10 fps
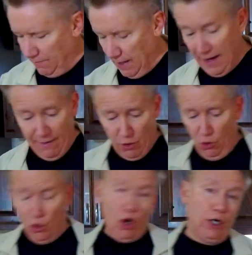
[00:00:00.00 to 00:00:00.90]
I have a whole
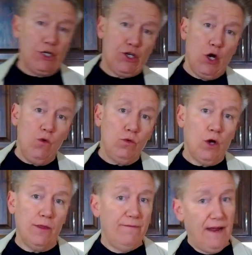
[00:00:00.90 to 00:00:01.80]
garlic show
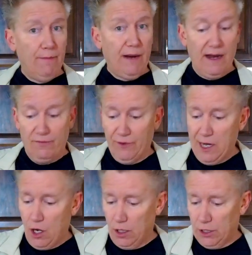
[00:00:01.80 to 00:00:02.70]
called the Vampire Free
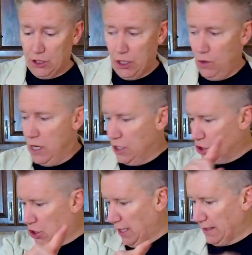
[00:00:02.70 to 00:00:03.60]
Garlic Show.
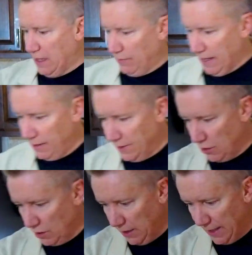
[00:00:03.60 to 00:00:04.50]
Check that one out. I think you're
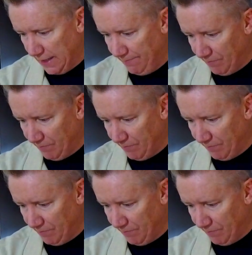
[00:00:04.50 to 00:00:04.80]
going to like it.